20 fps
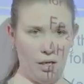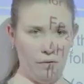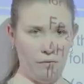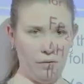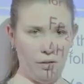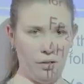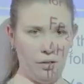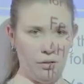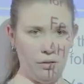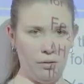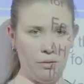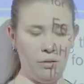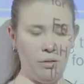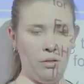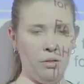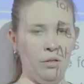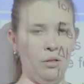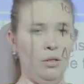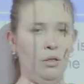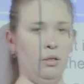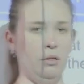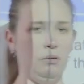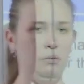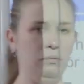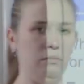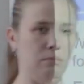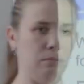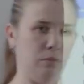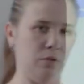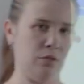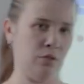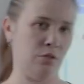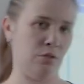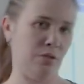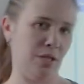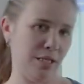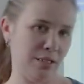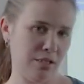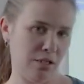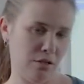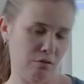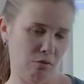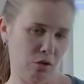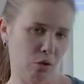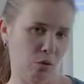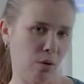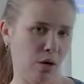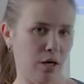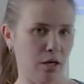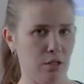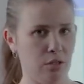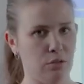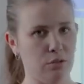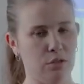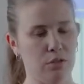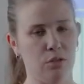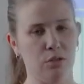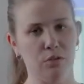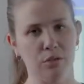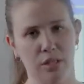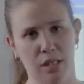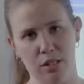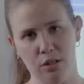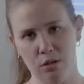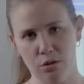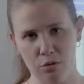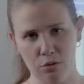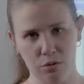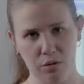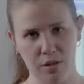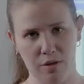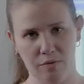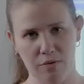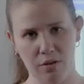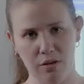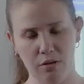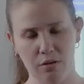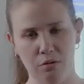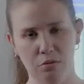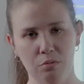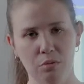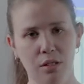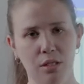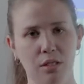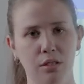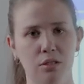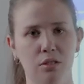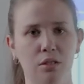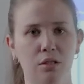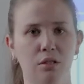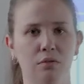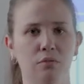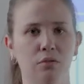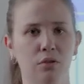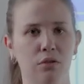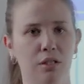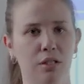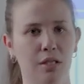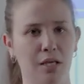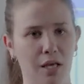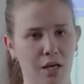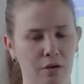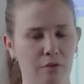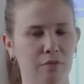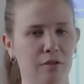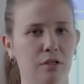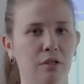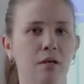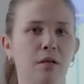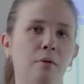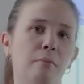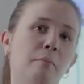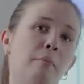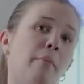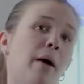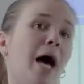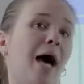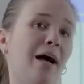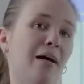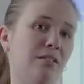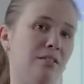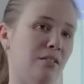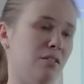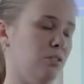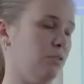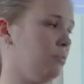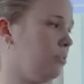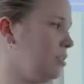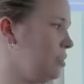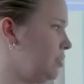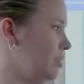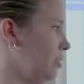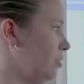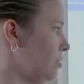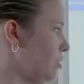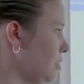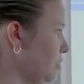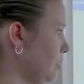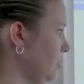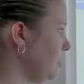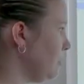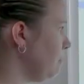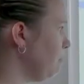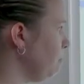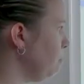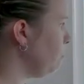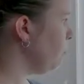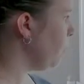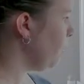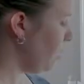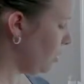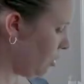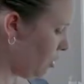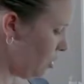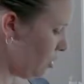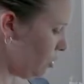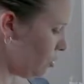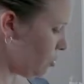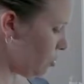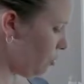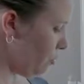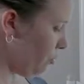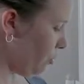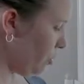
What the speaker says: Kelvin here. So that's going to require you to use that 273 to convert the Kelvin back to degrees Celsius. So